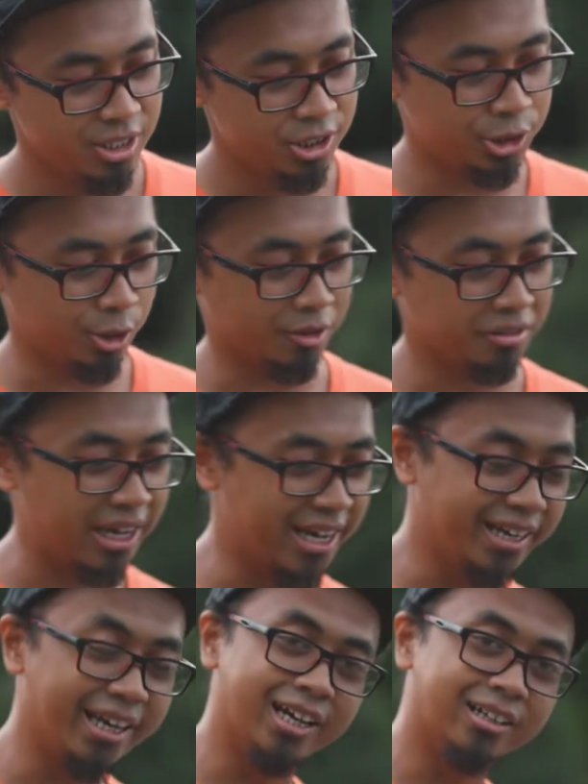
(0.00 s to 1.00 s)
shots
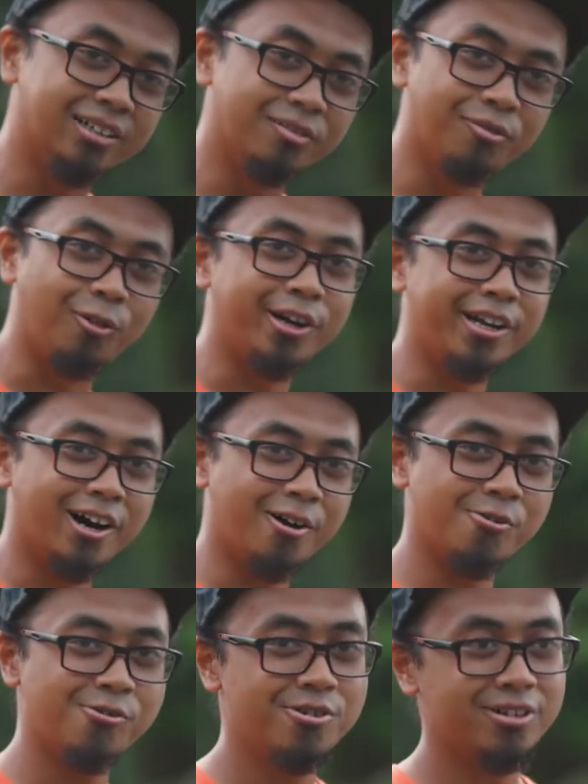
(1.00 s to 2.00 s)
handheld for now,